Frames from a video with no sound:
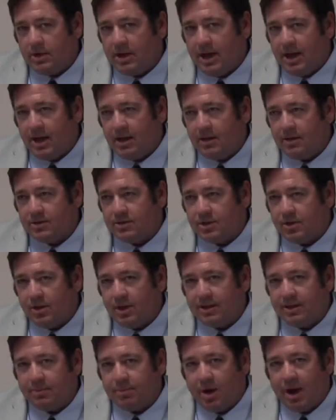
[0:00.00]
Yeah, so
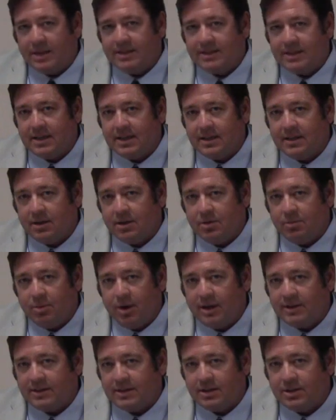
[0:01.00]
let the president, the new
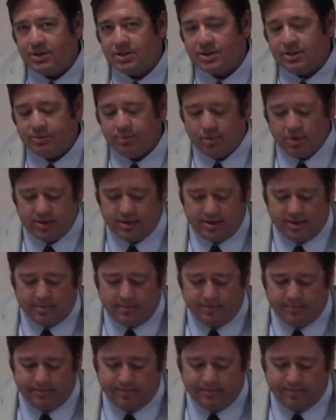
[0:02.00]
president, just appoint them.